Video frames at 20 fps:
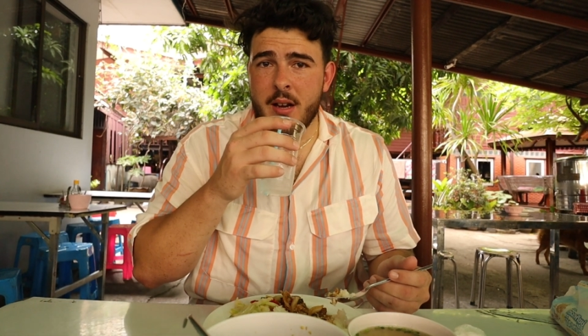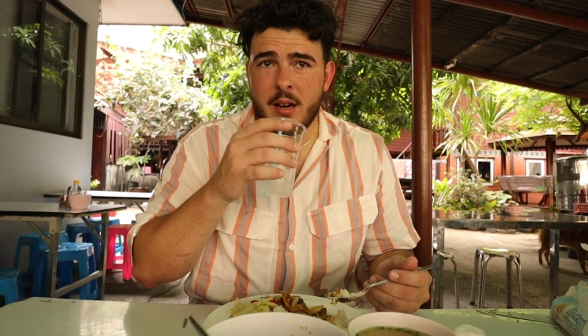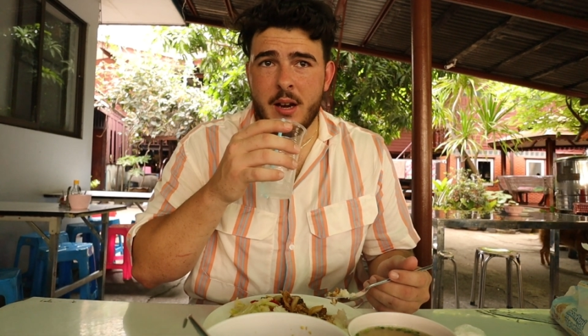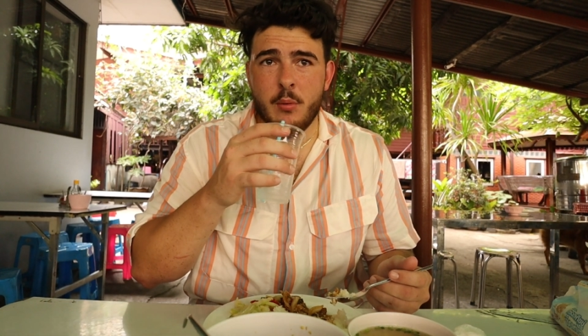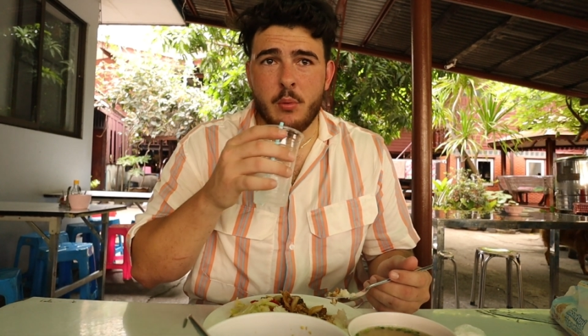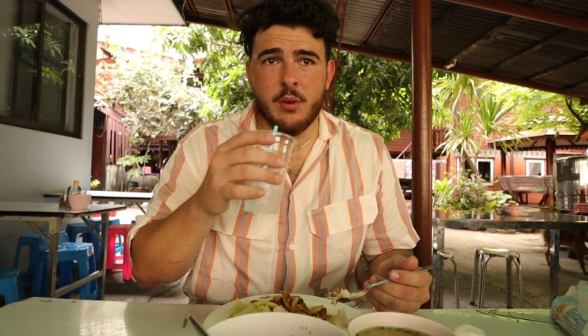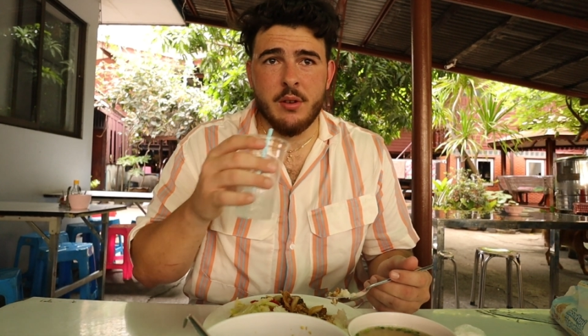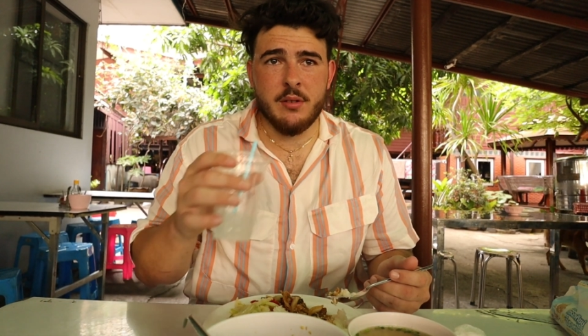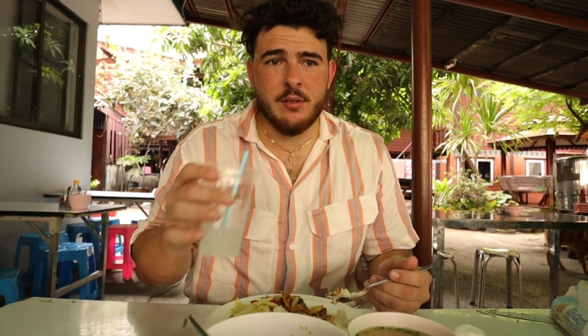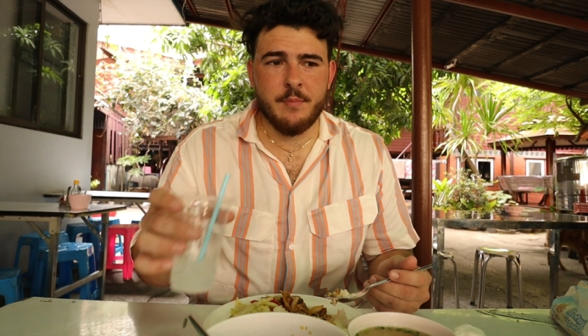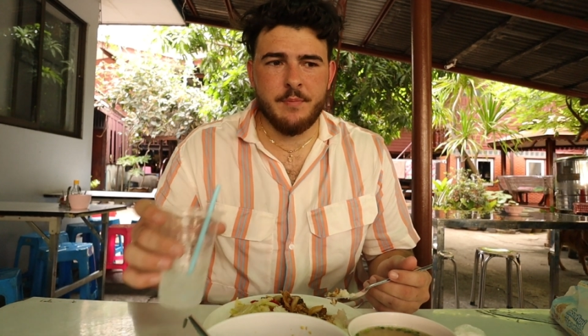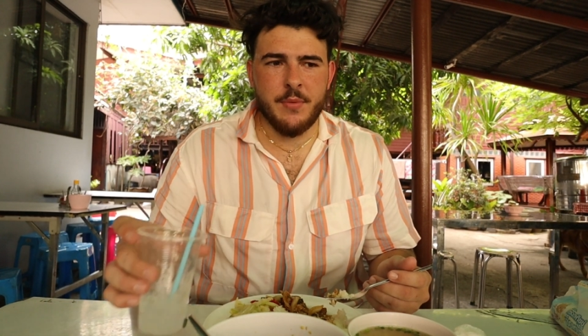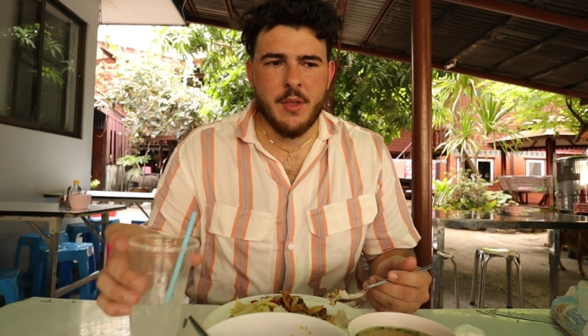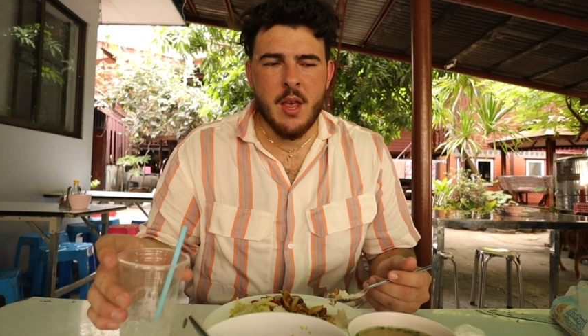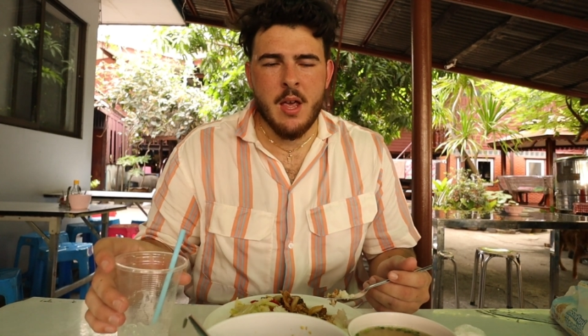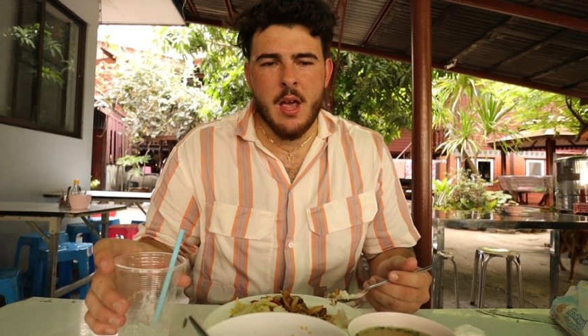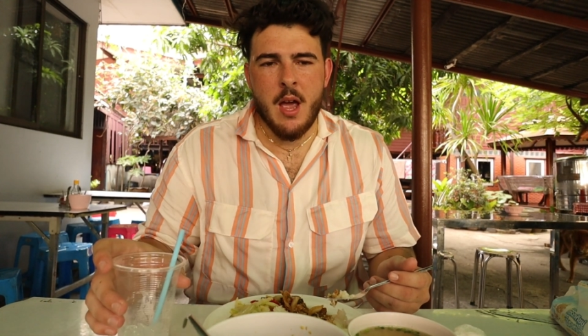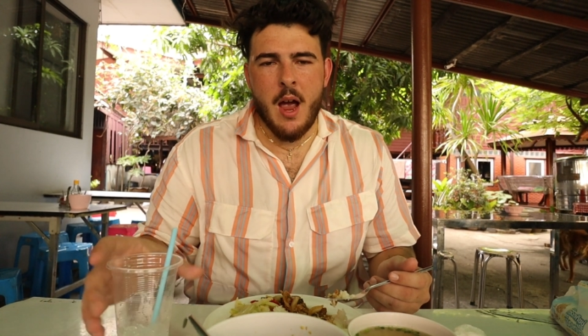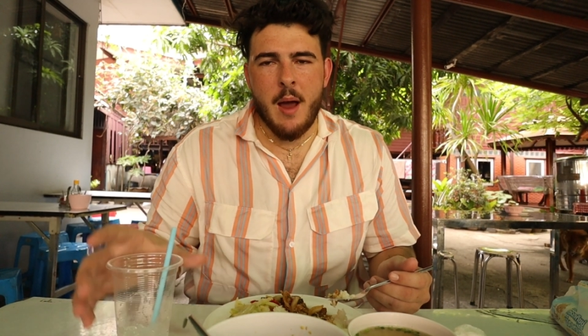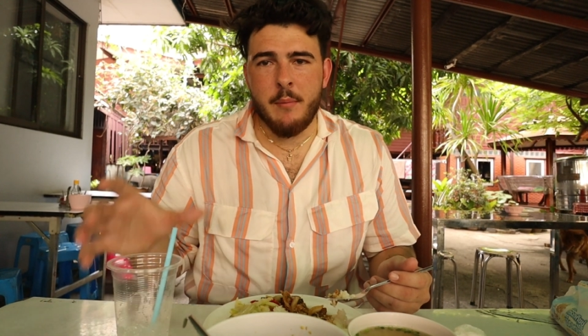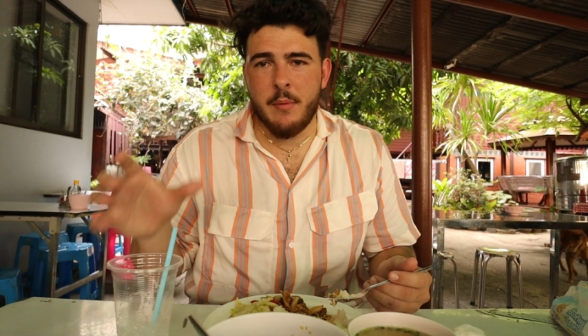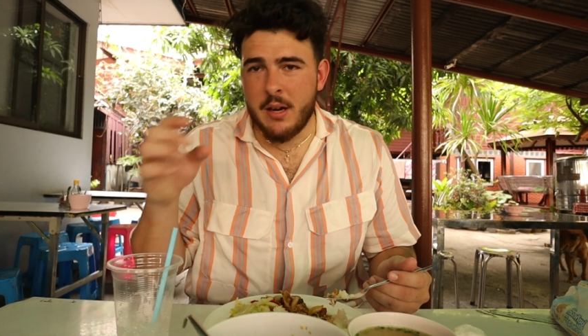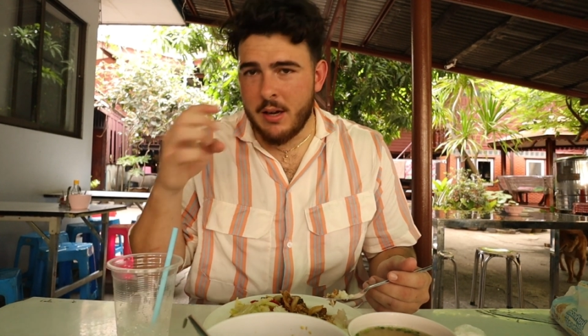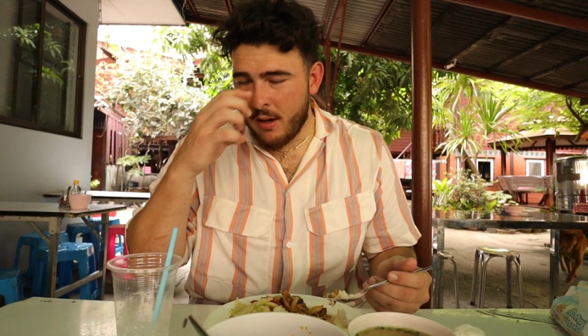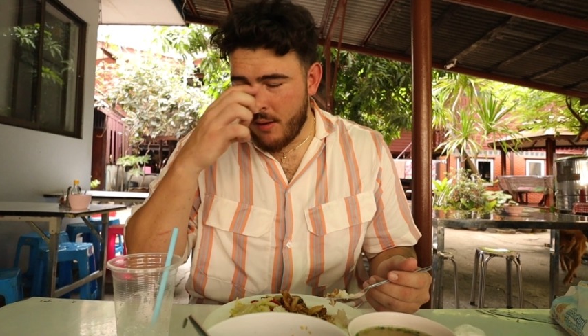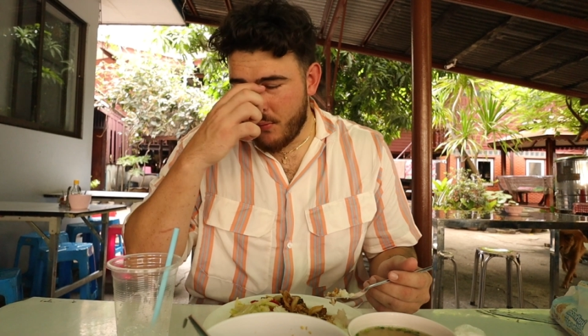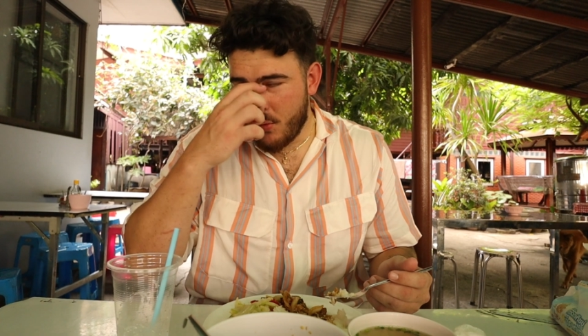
And it was, I mean,